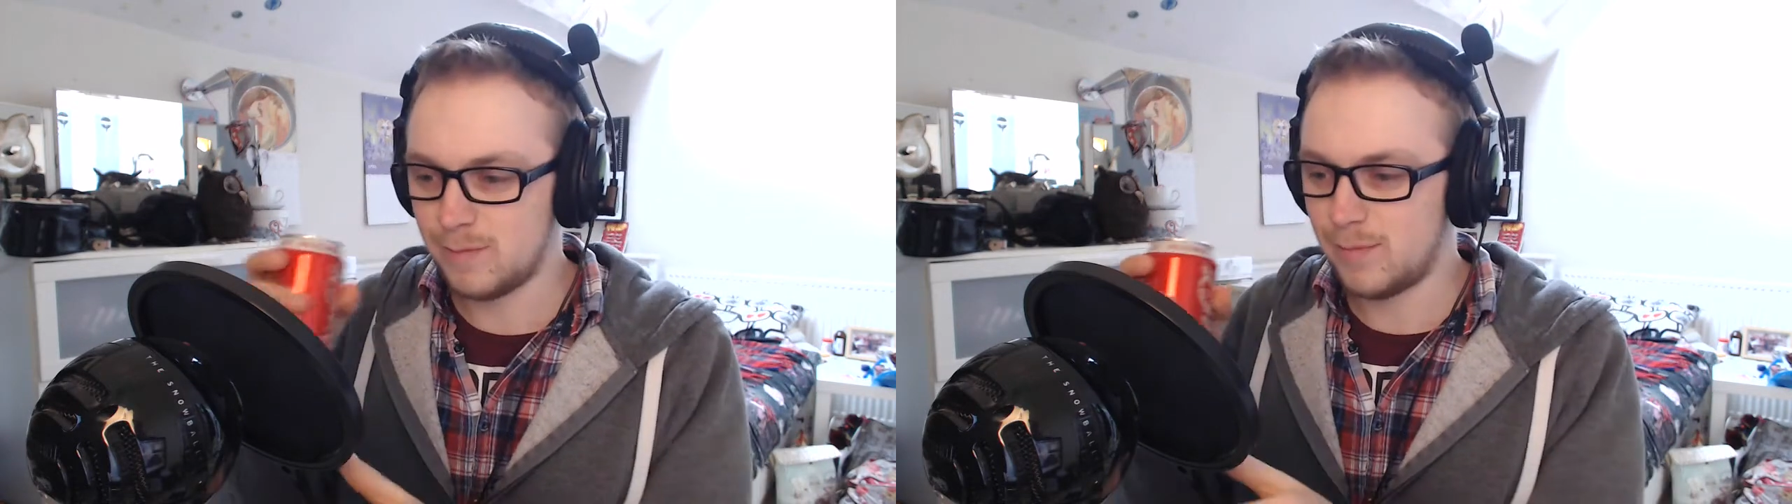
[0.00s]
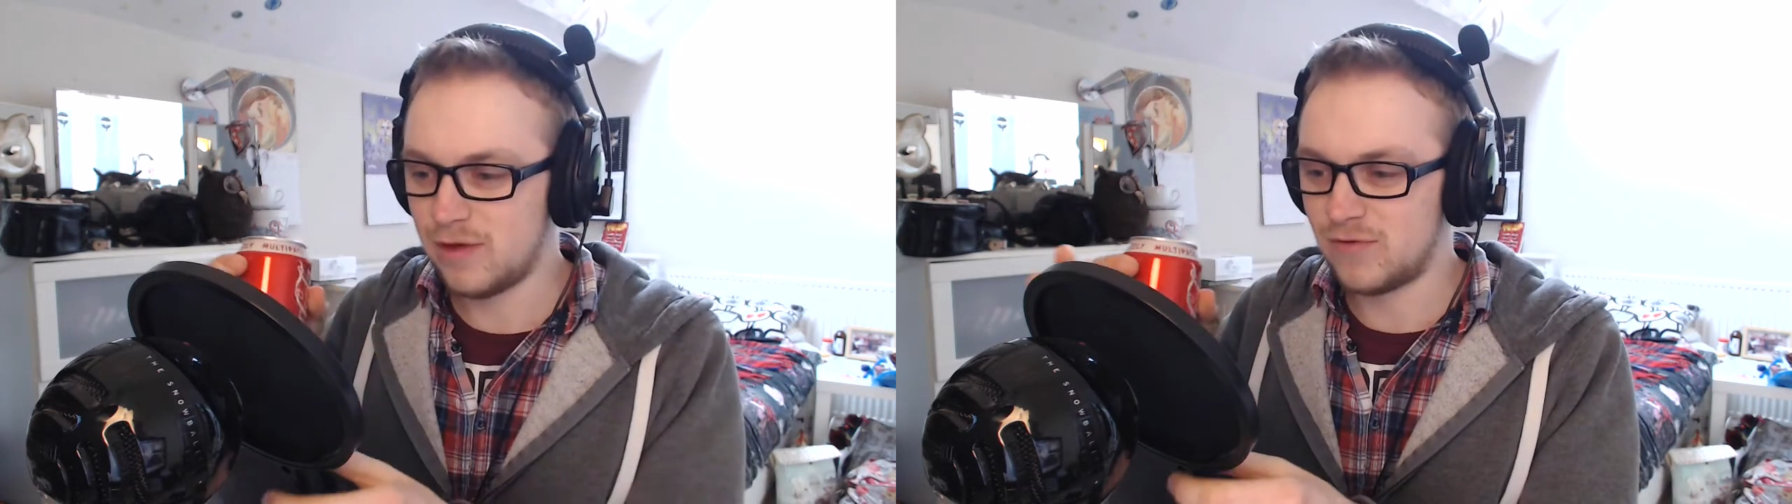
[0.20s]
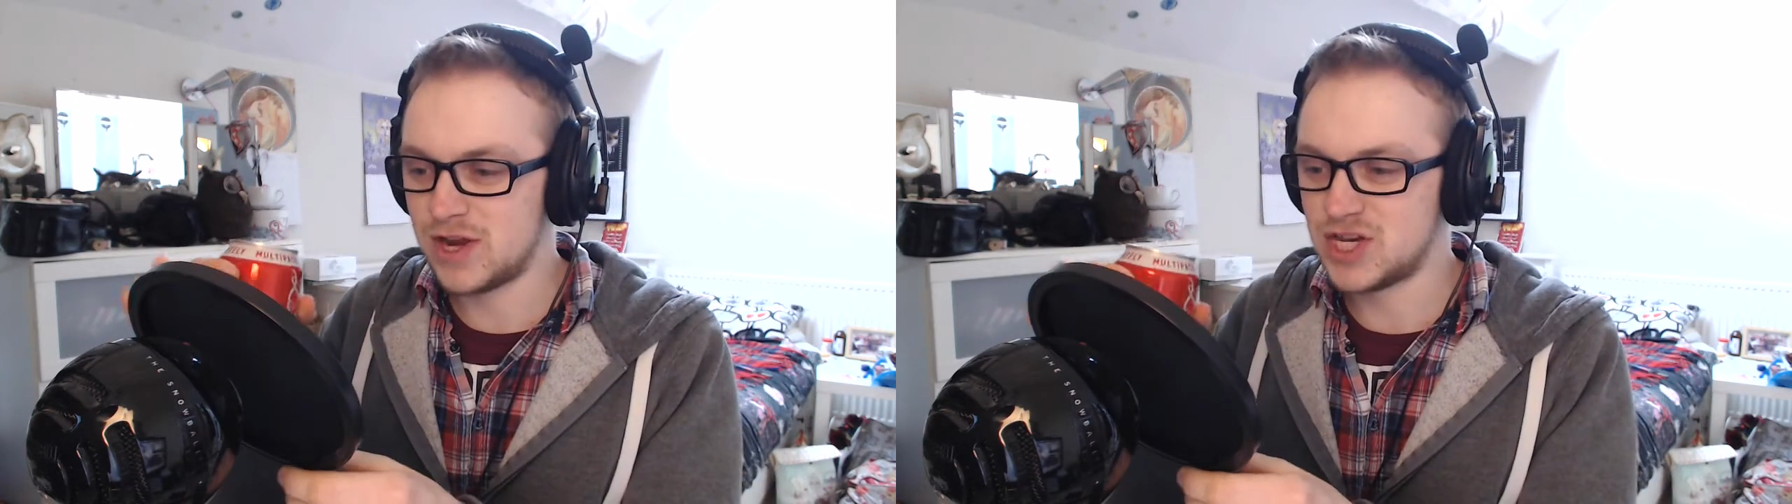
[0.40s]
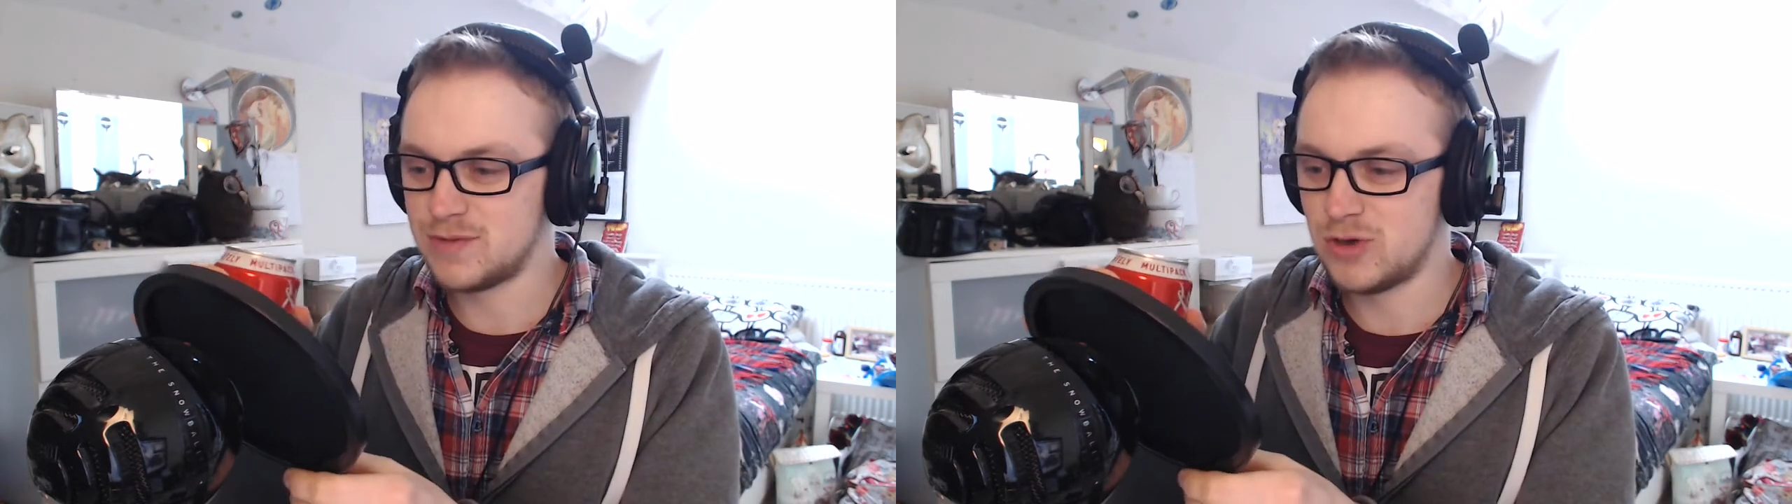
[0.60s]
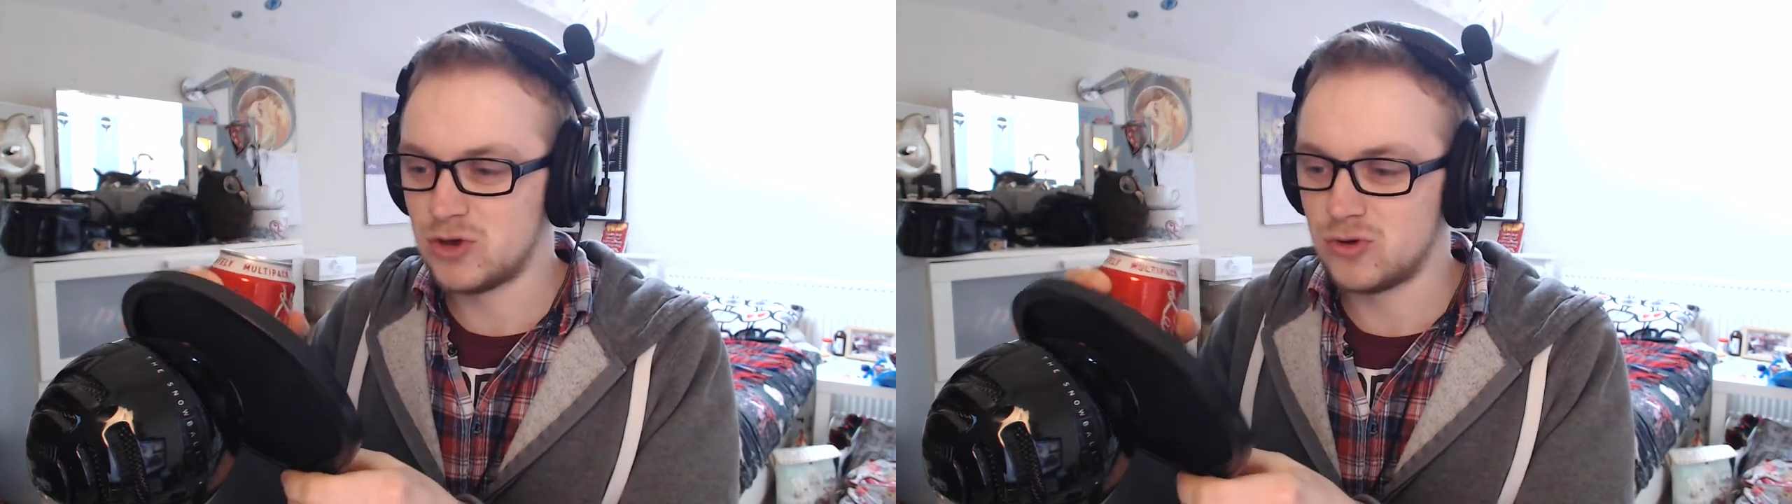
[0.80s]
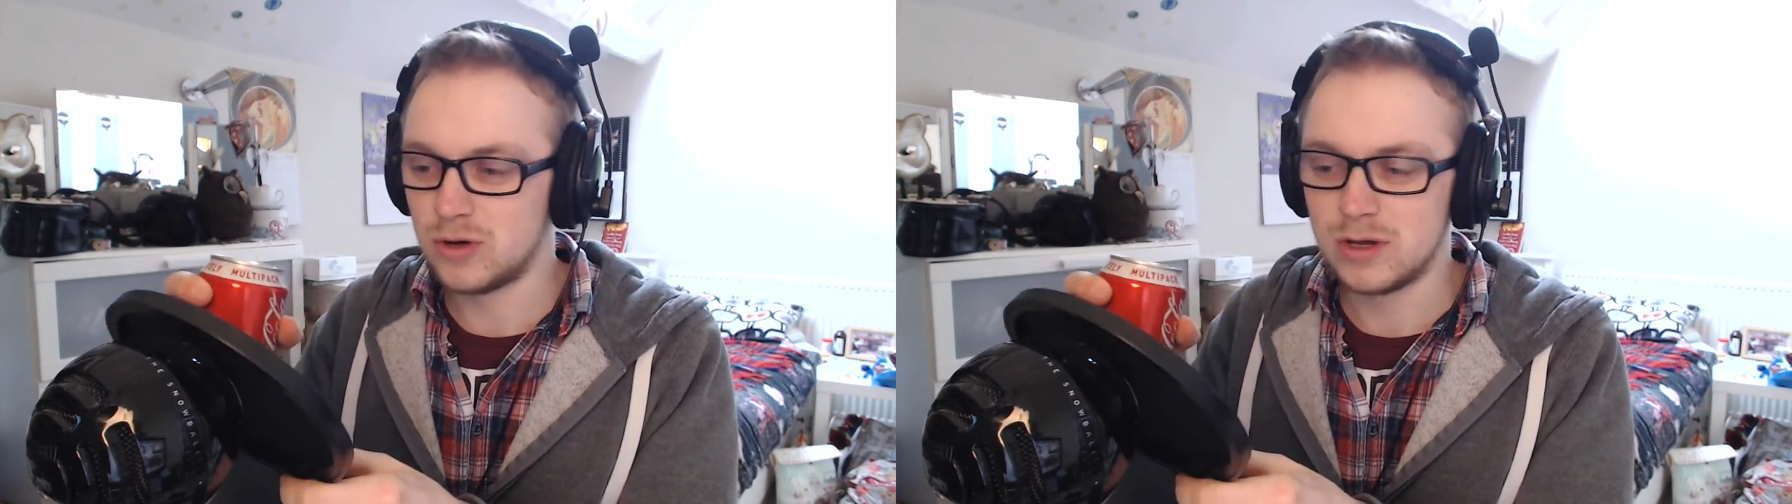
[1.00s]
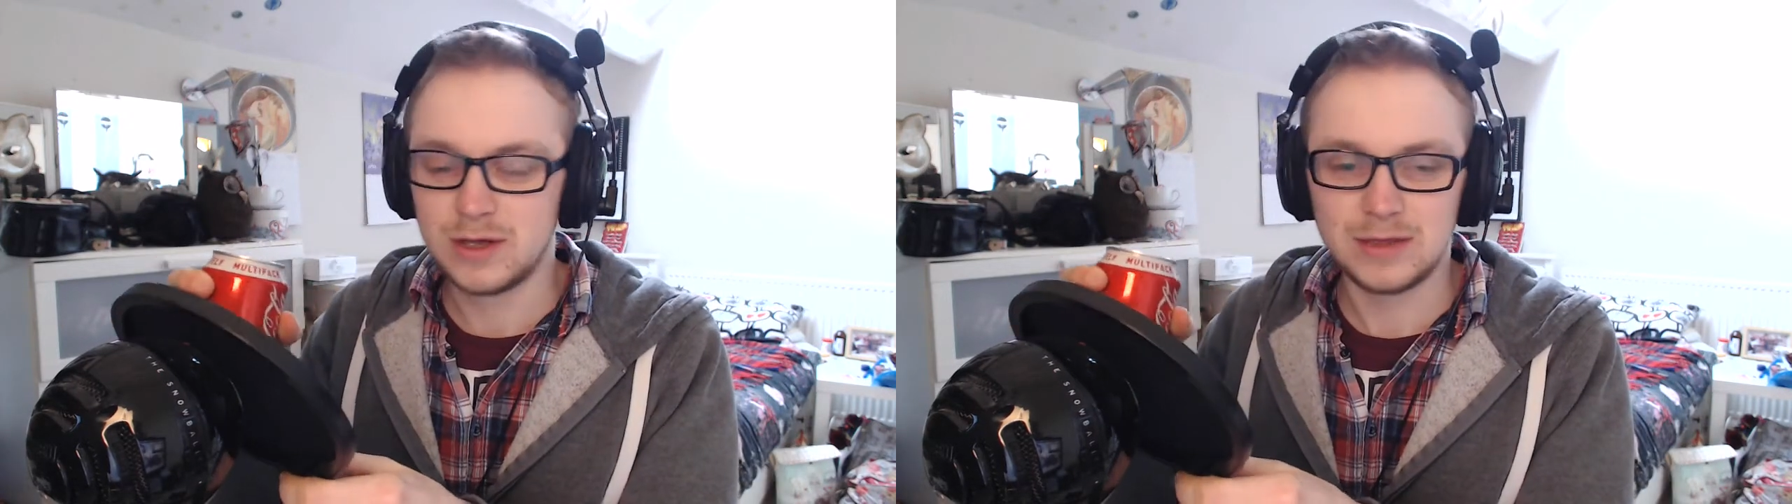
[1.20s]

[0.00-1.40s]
beveragey boo,